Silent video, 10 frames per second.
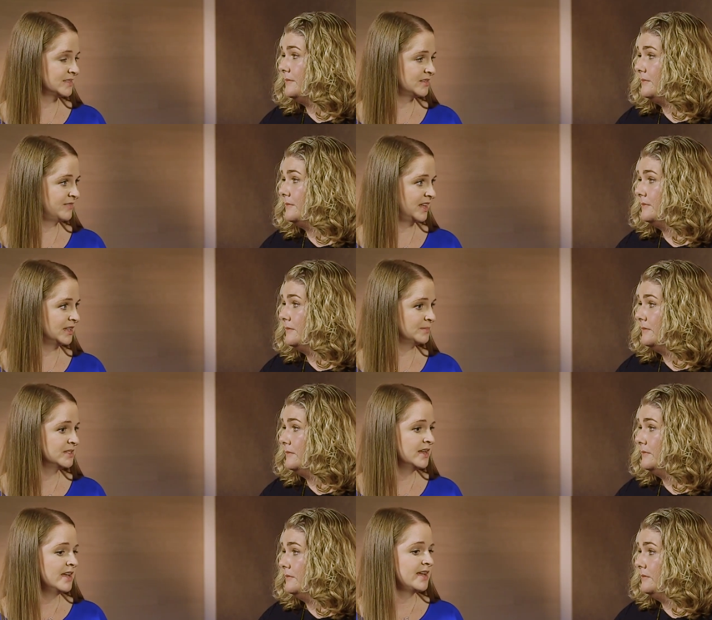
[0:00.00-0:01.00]
Speaker 1: has developed,
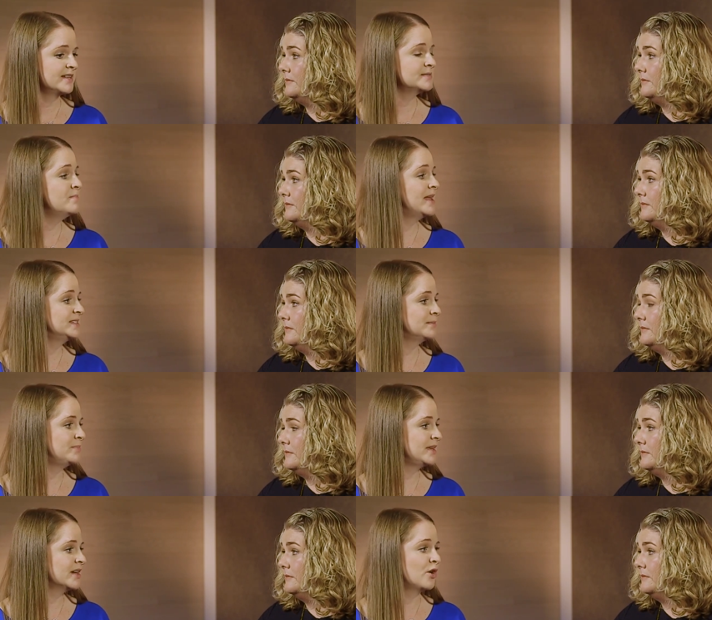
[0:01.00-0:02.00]
it's meant to
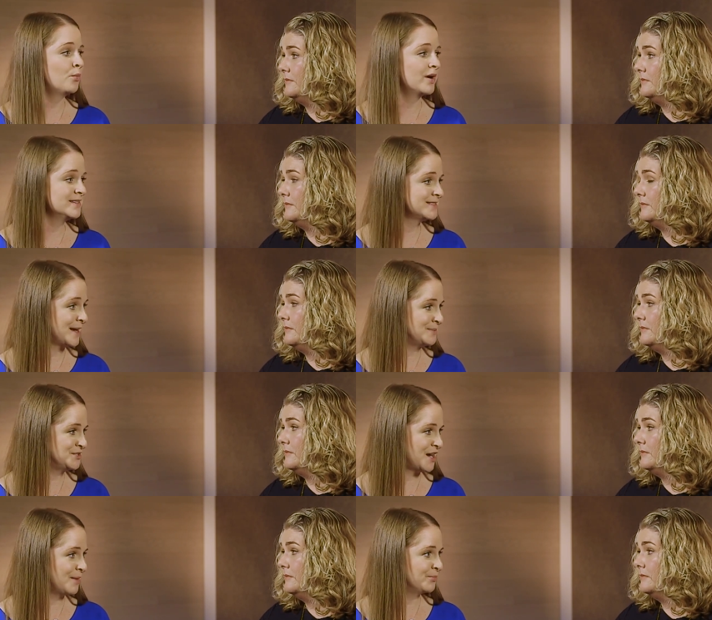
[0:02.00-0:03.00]
be a one-stop
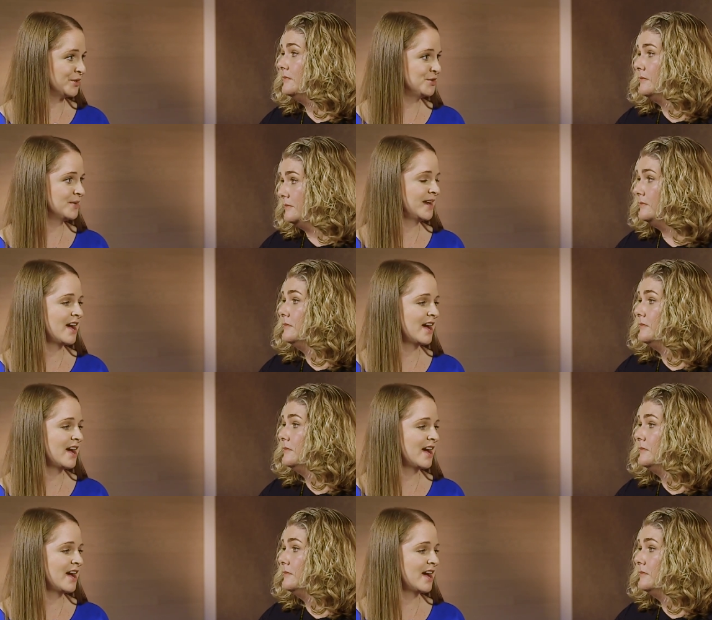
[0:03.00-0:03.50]
shop where you can